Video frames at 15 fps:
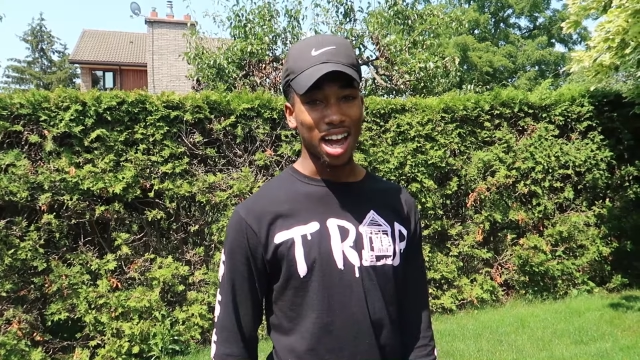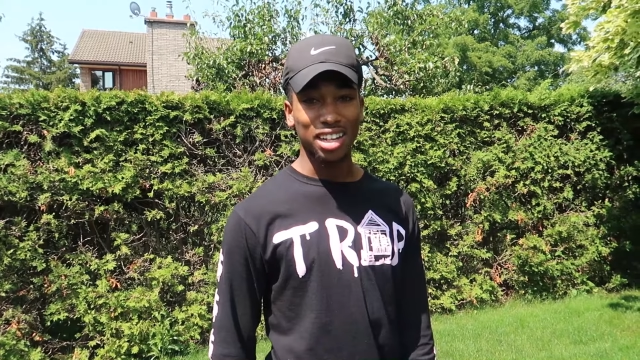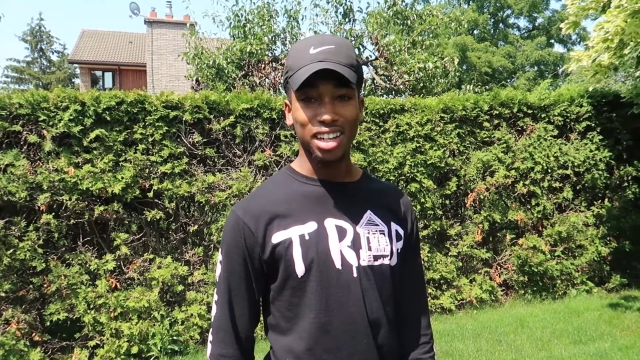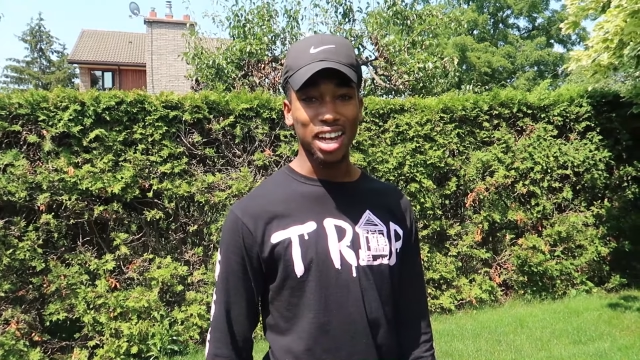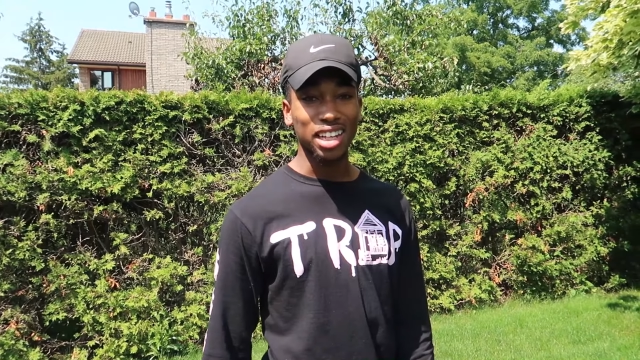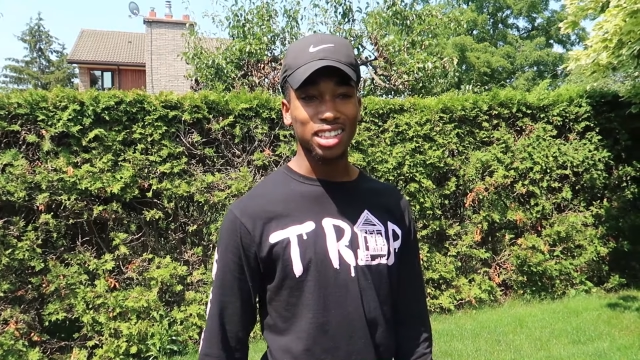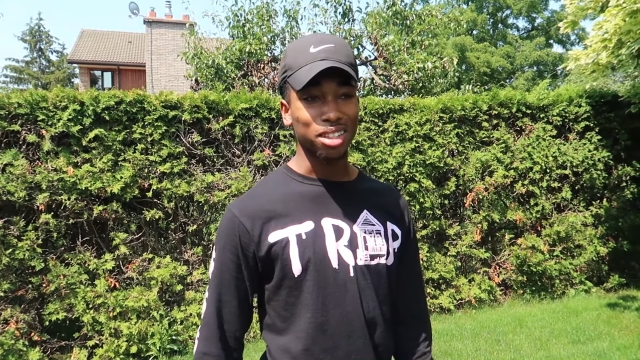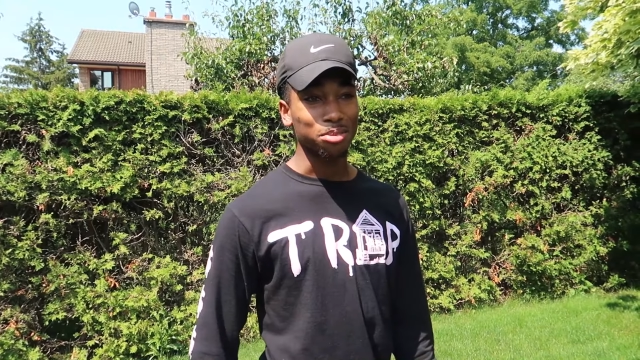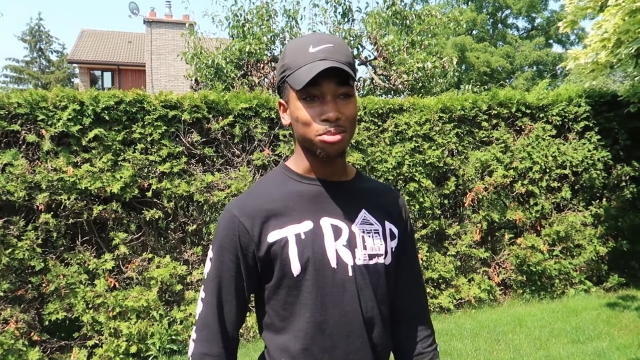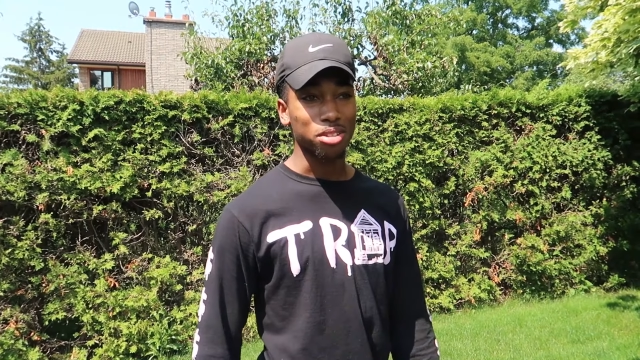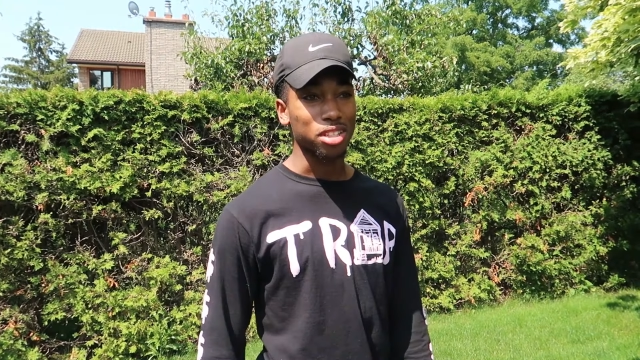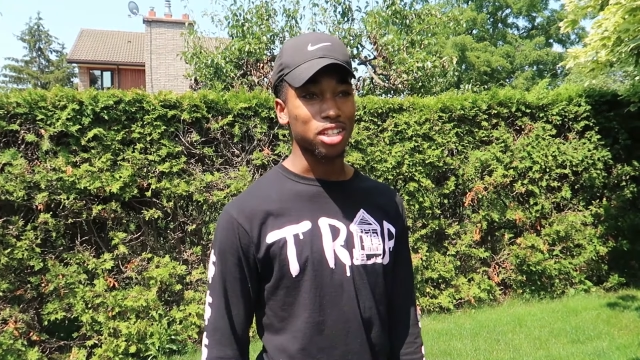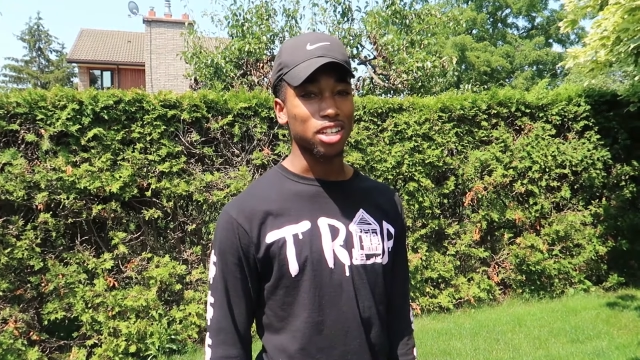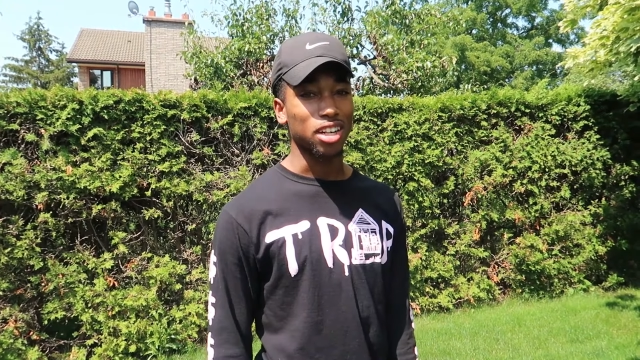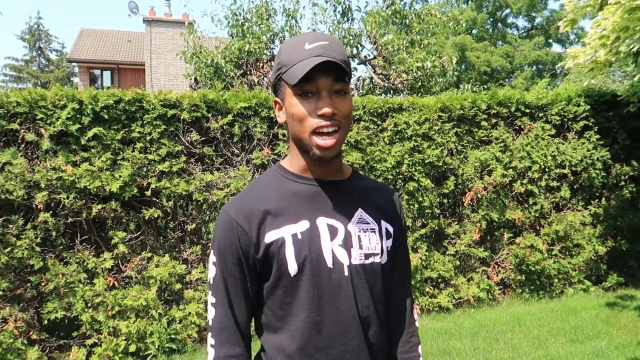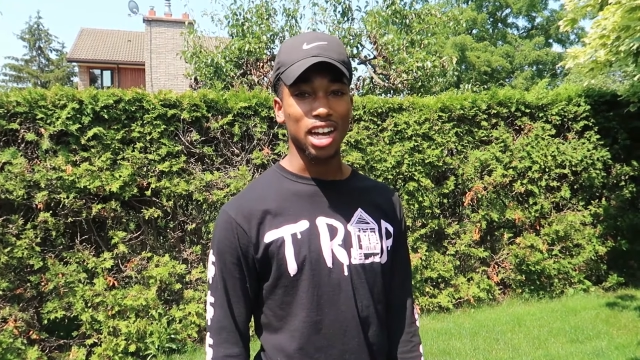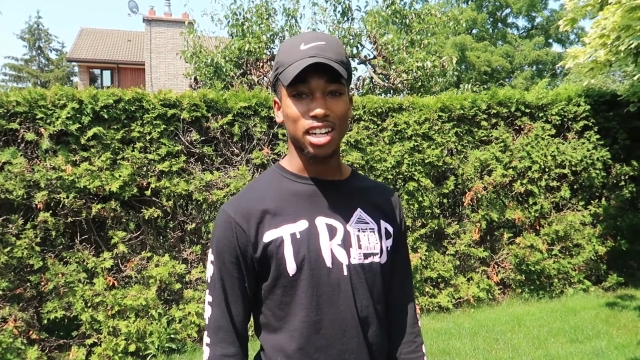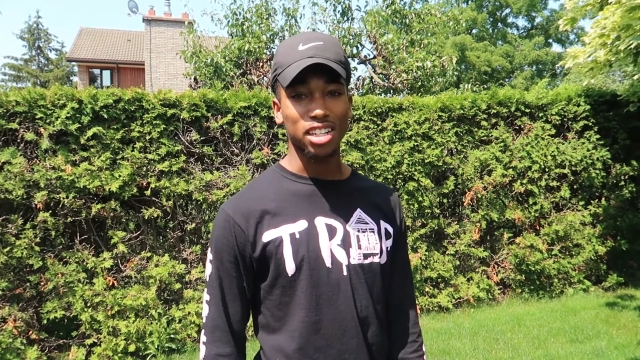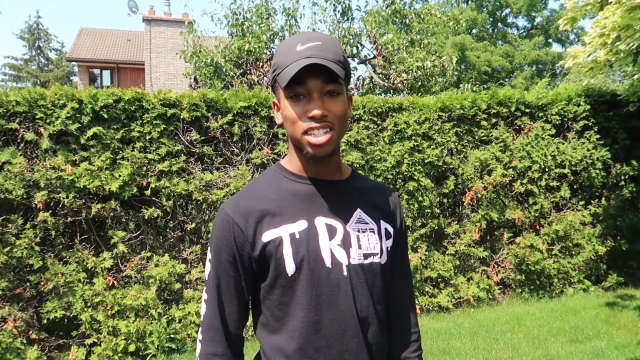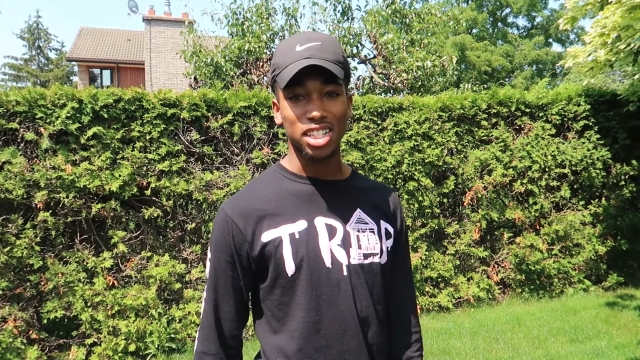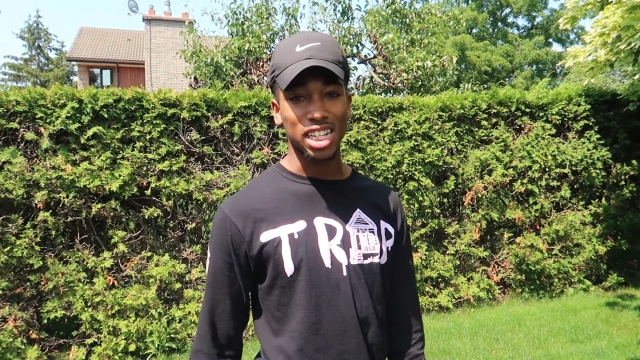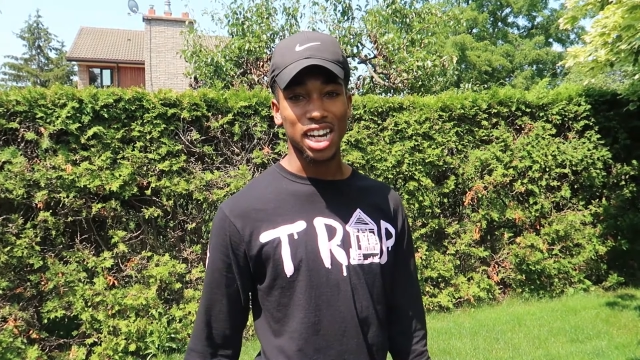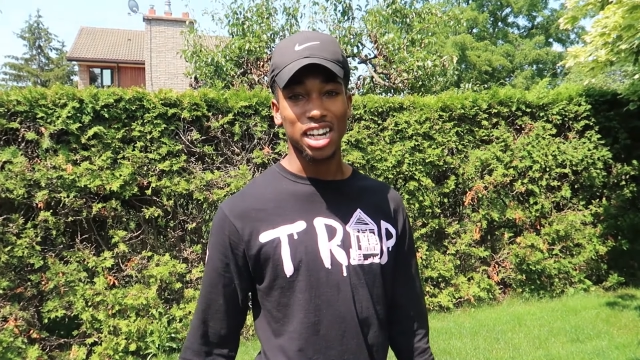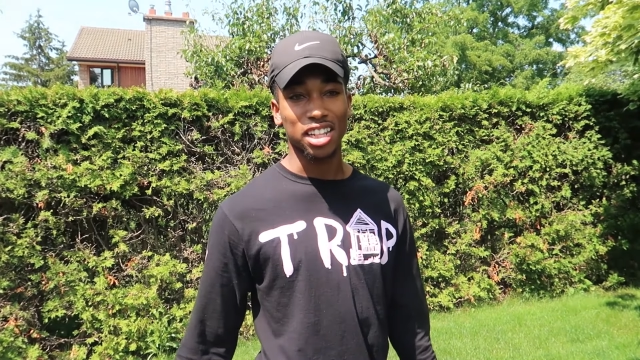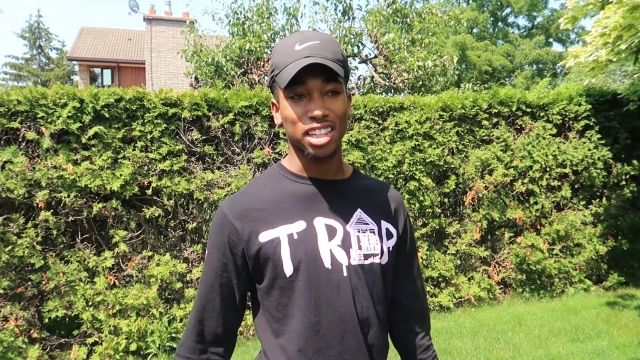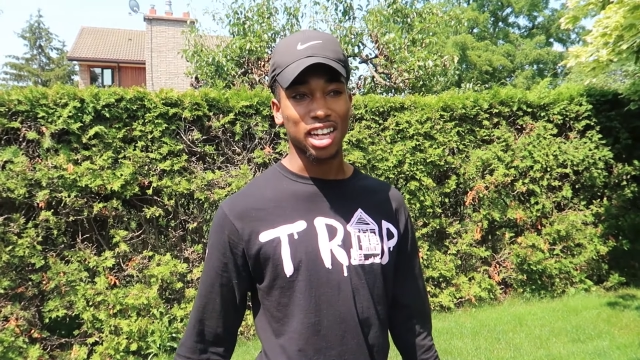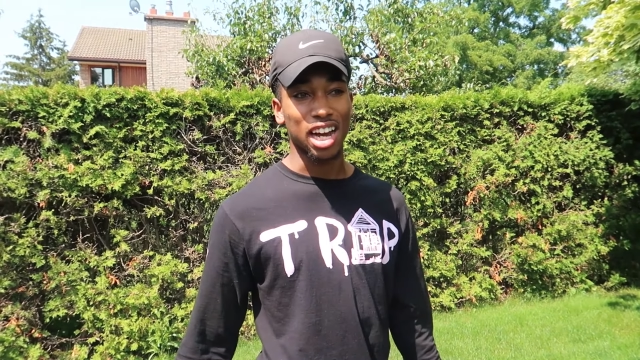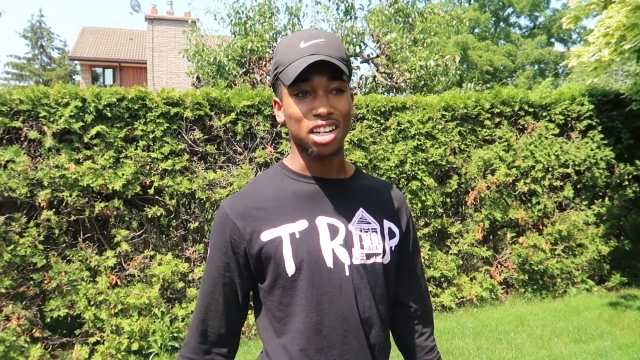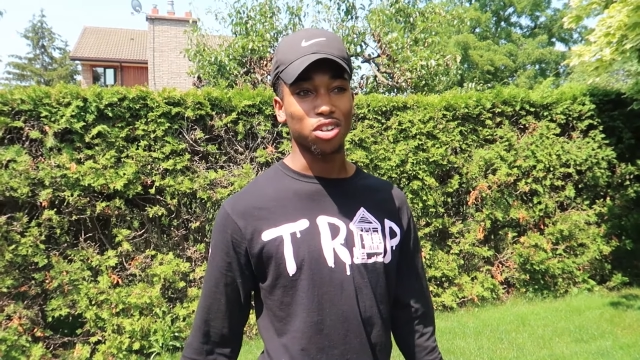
I like them still. I couldn't say anything